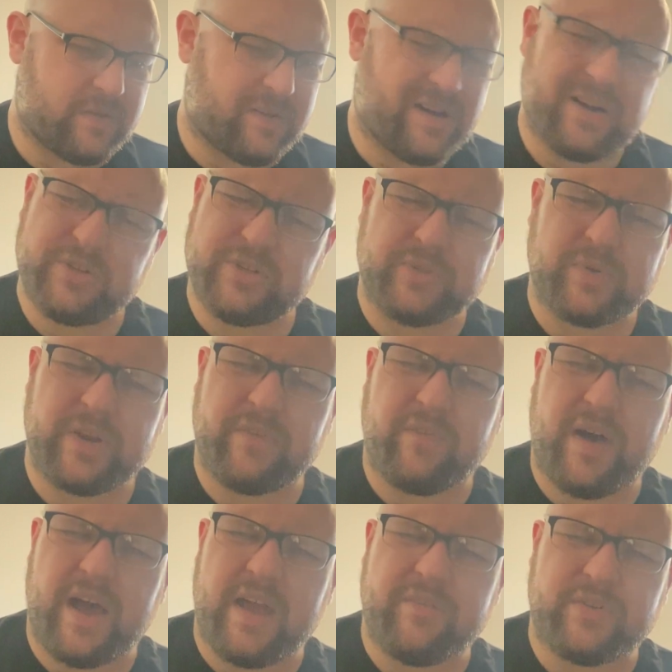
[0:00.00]

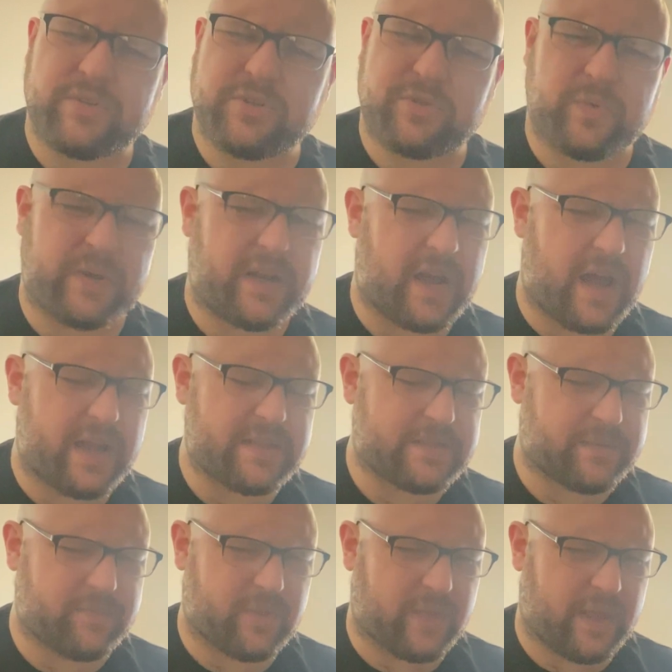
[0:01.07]
125, 129,
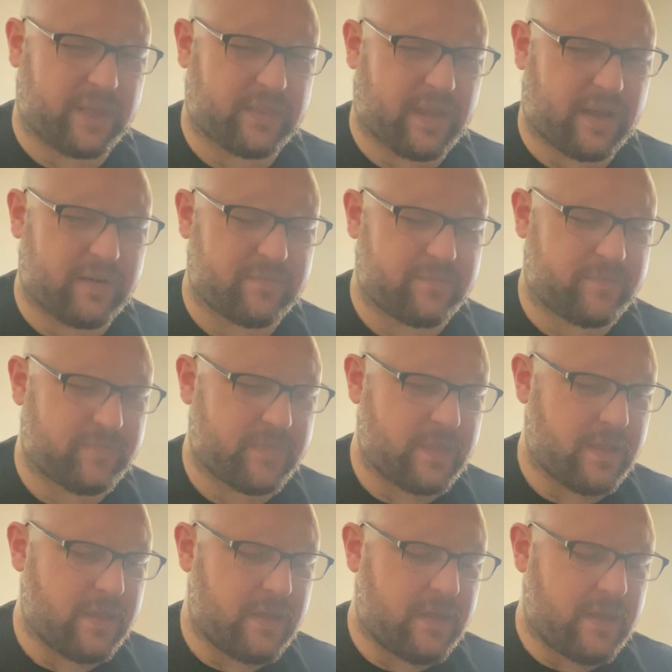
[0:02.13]
something like that.
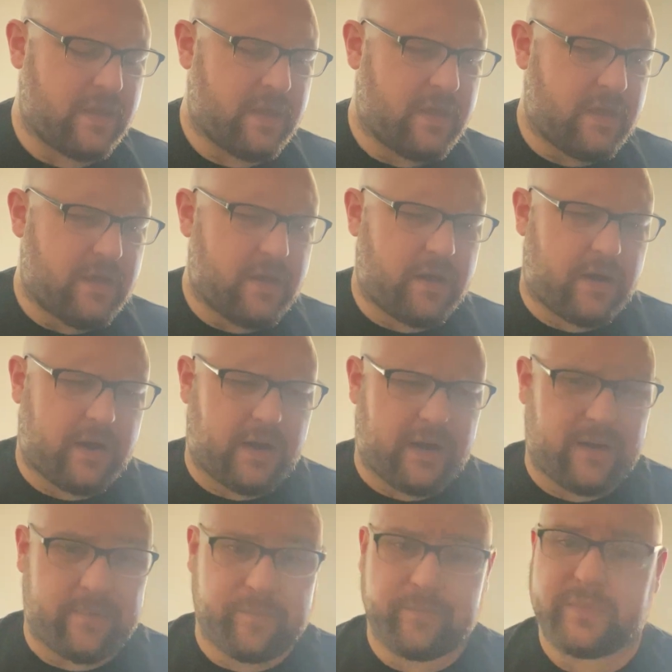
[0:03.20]

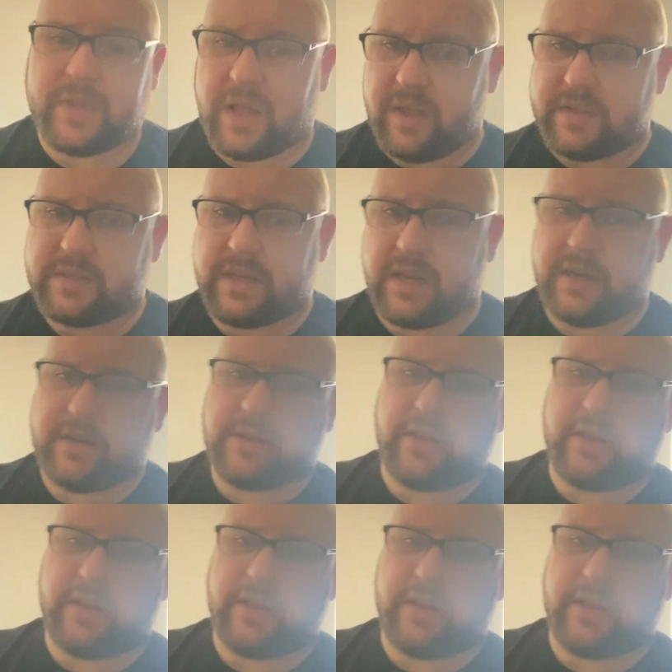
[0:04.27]
Now let's get into